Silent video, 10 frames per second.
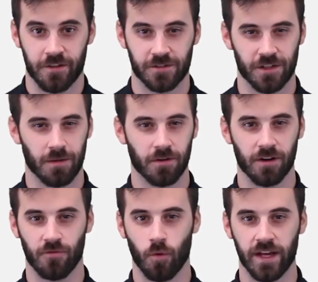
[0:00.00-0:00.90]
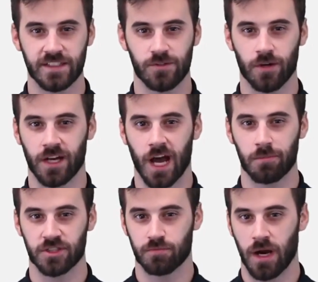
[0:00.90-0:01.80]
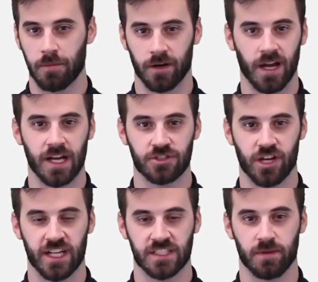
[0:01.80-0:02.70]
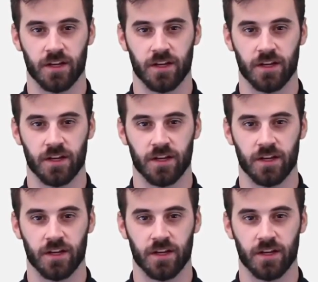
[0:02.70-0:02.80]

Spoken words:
There's a number of ways to accomplish proper contrast,